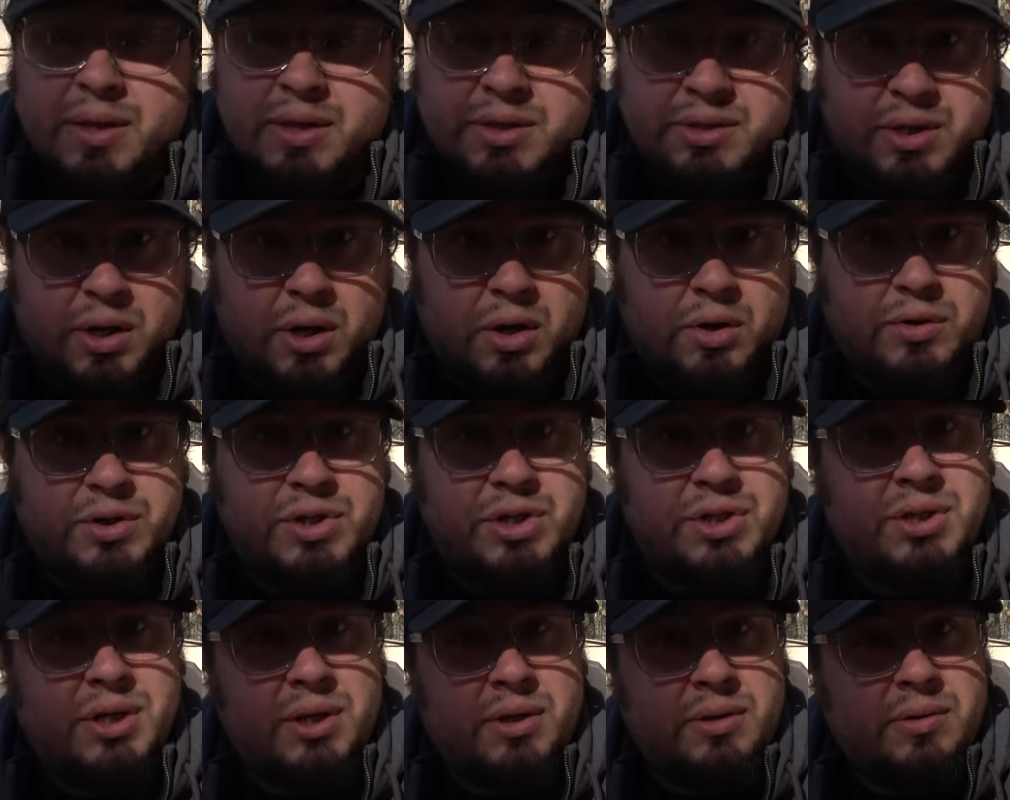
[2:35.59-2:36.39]
So
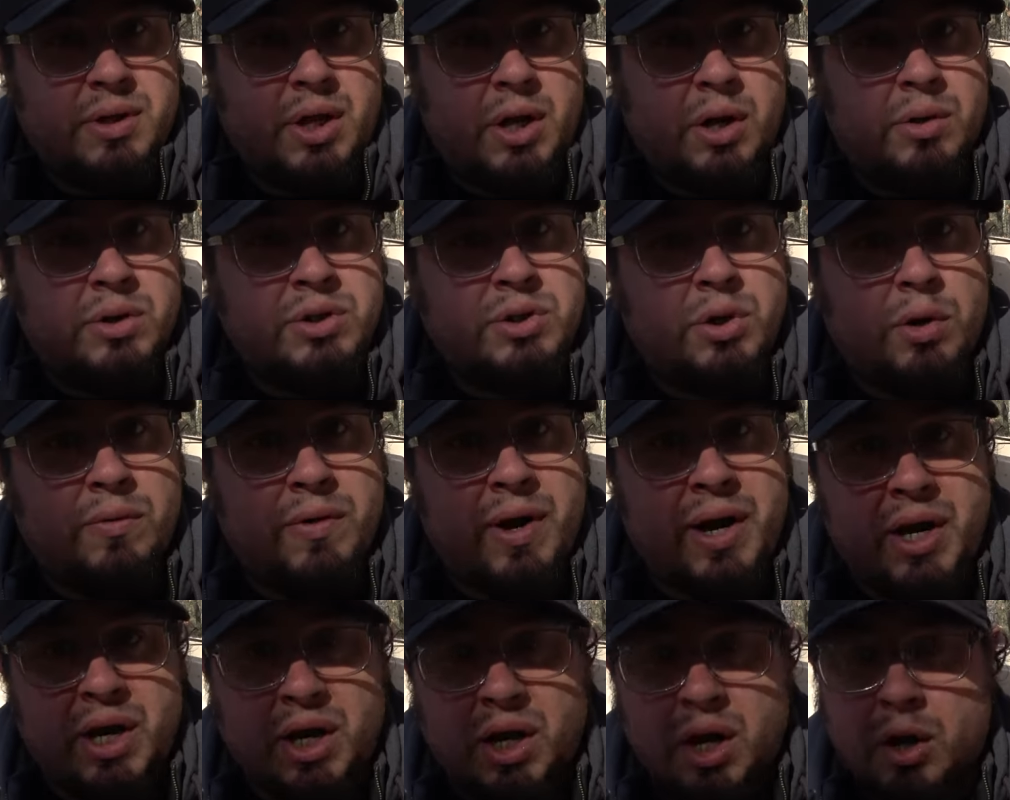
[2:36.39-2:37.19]
she said, it's all
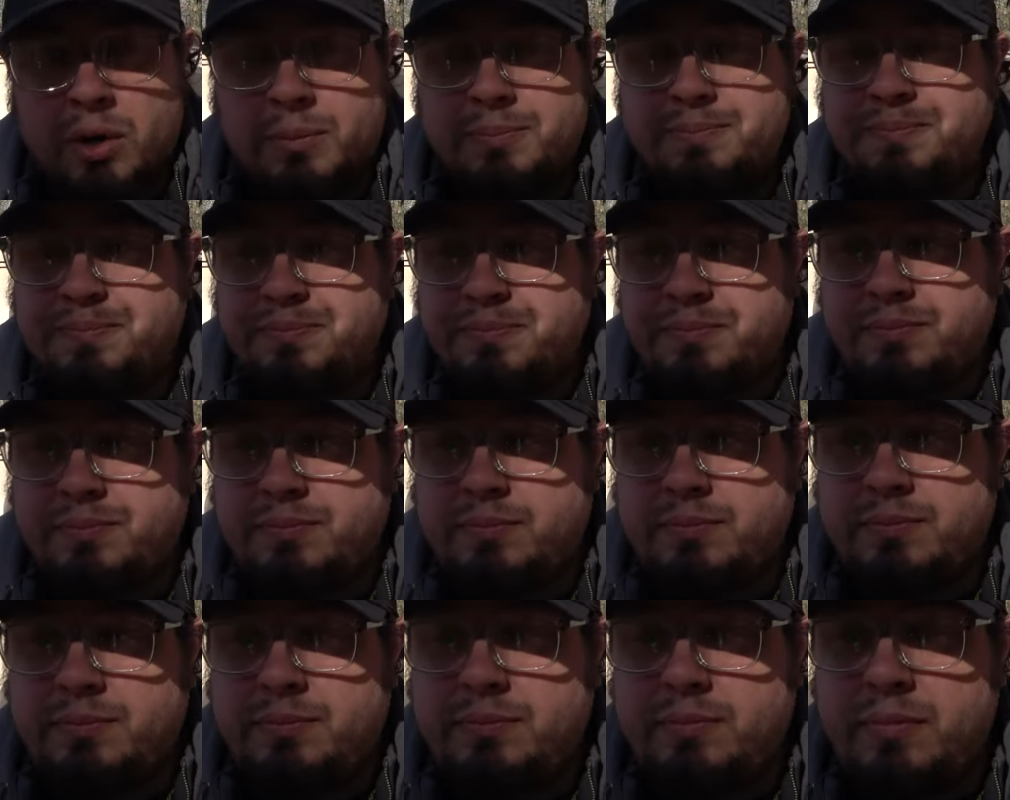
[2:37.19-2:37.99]
ready to go.
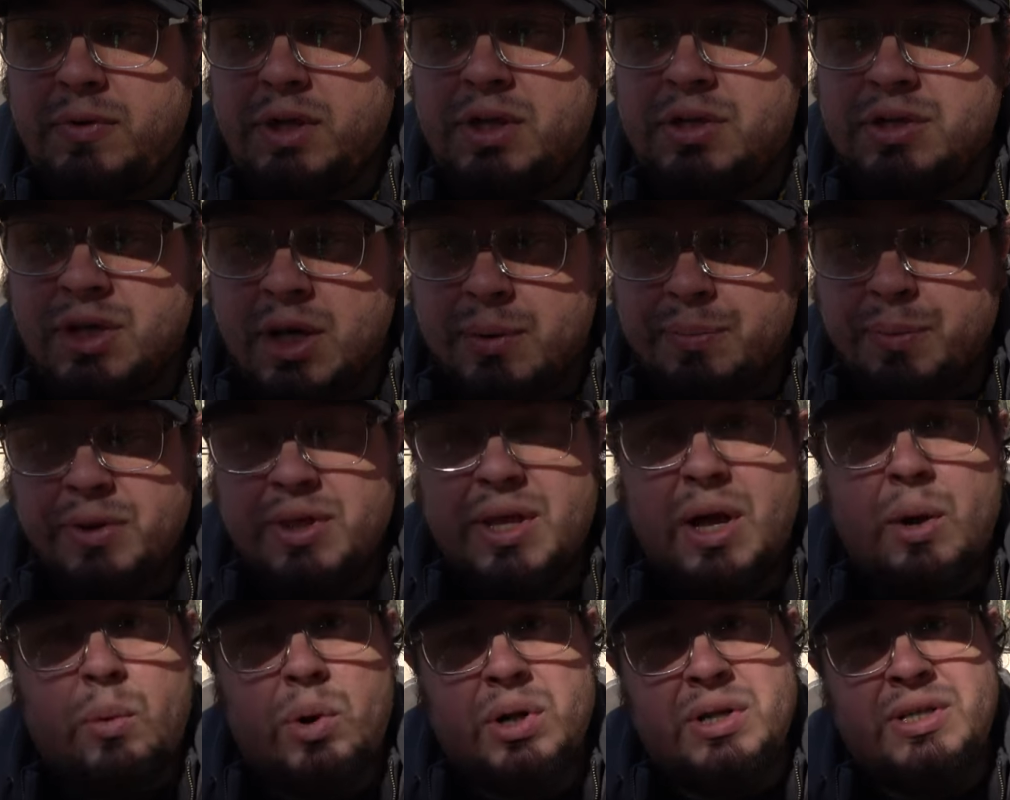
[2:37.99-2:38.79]
So I put
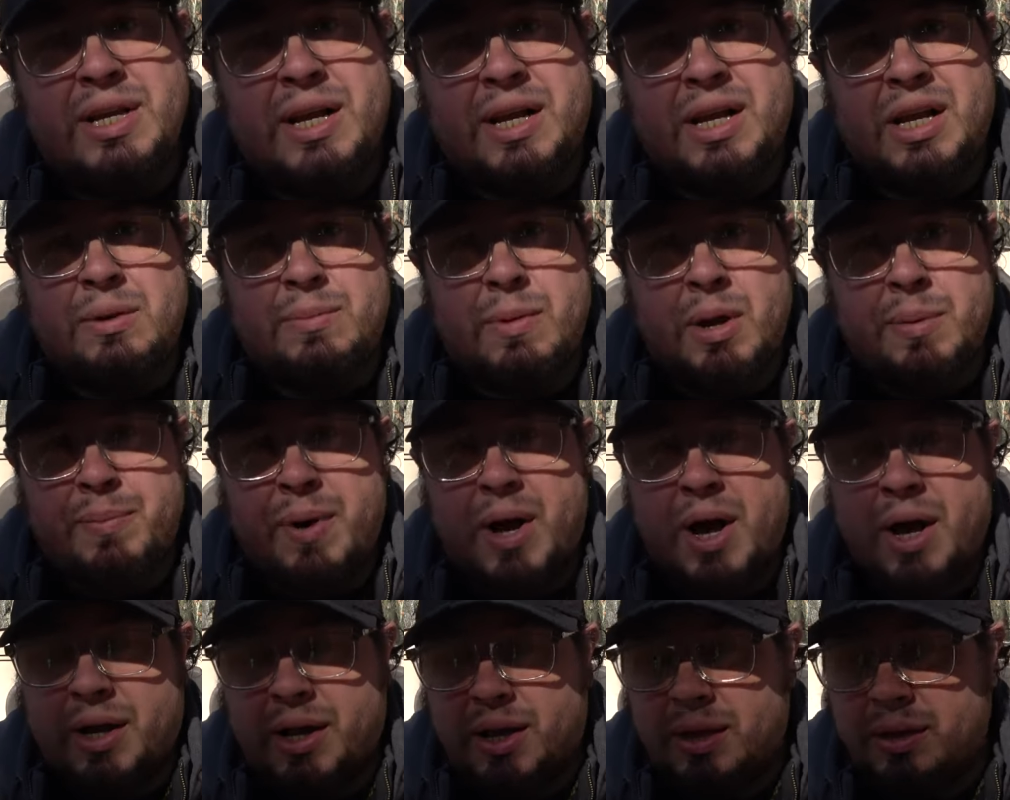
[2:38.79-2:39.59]
that one ticket in my
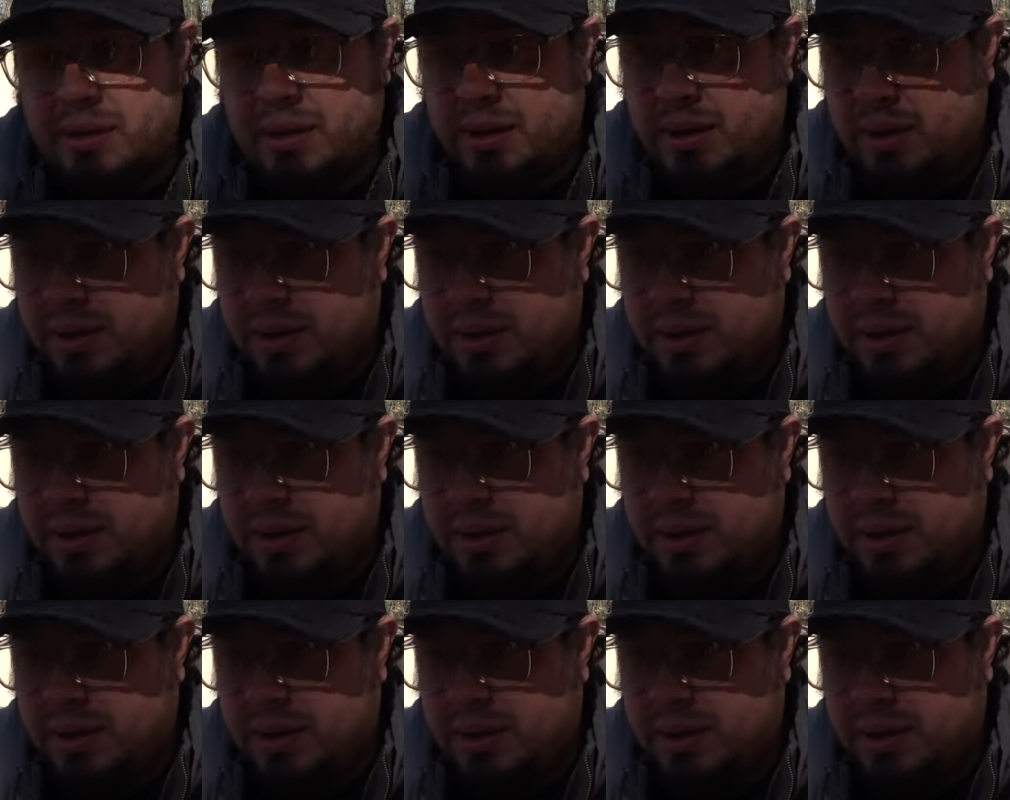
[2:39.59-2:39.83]
pocket.